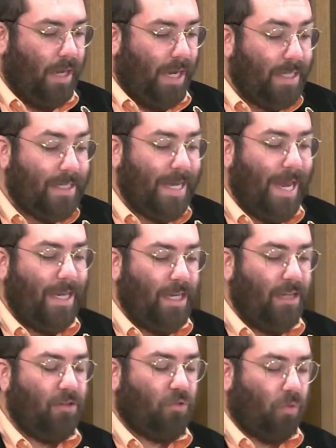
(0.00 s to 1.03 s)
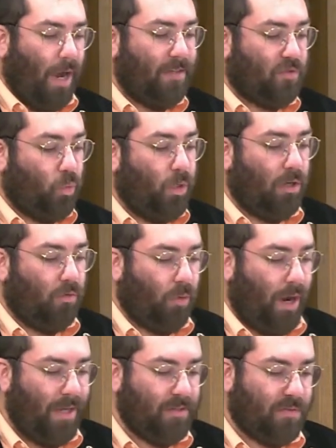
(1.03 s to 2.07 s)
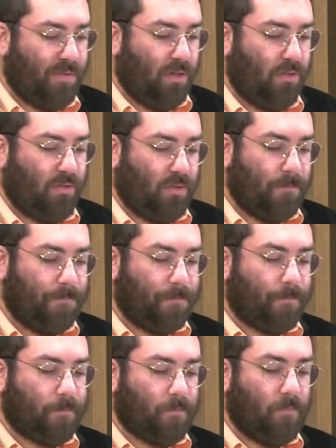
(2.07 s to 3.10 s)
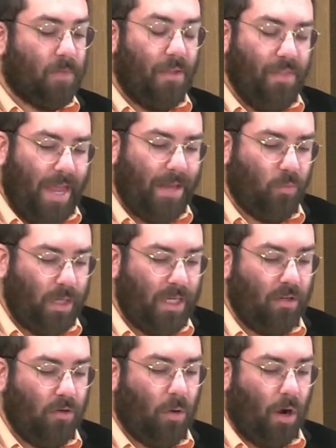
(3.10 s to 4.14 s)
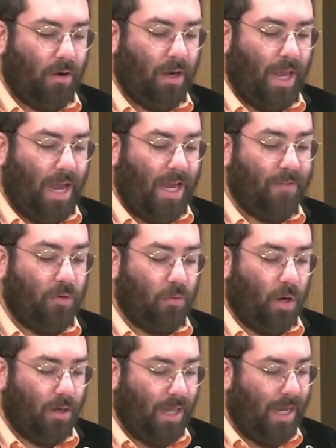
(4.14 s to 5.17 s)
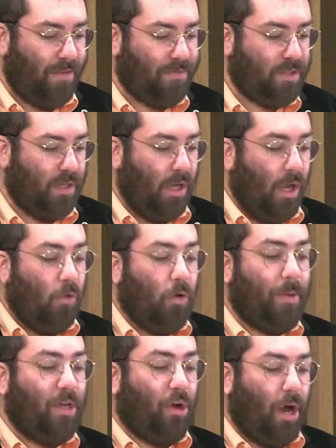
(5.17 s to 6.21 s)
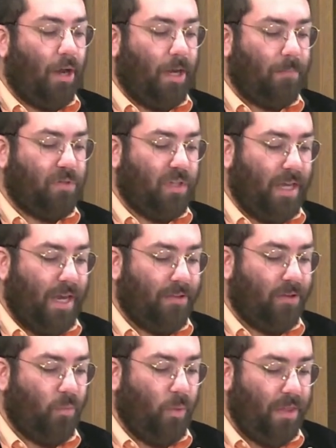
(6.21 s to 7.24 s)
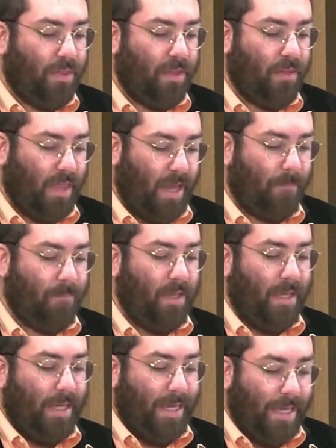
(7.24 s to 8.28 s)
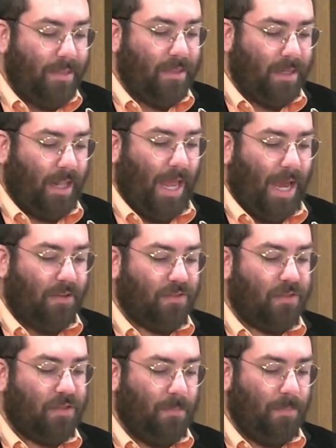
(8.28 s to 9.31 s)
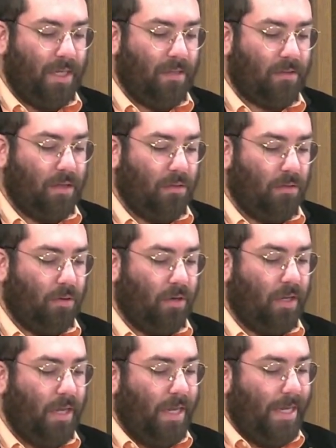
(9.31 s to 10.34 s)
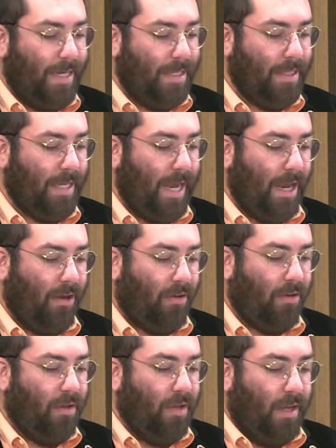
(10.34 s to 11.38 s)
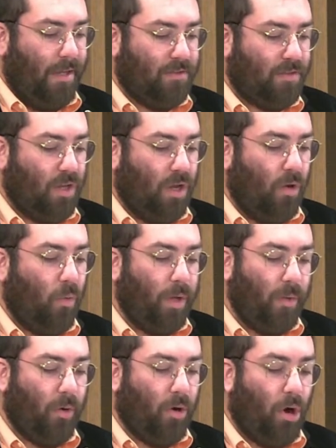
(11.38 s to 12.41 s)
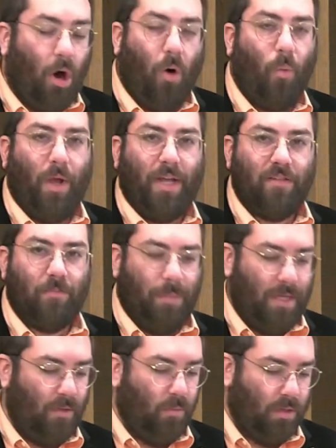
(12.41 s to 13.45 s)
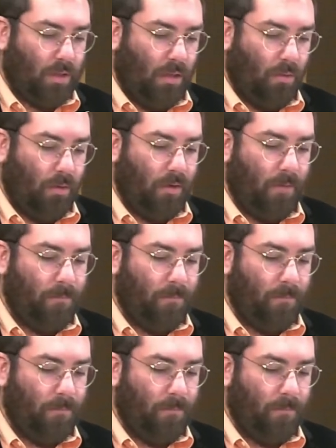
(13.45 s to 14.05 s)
And the dead in Christ will rise first. Then we who are alive, who are left, will be caught up together with them in the clouds to meet the Lord in the air. And so we will always be with the Lord.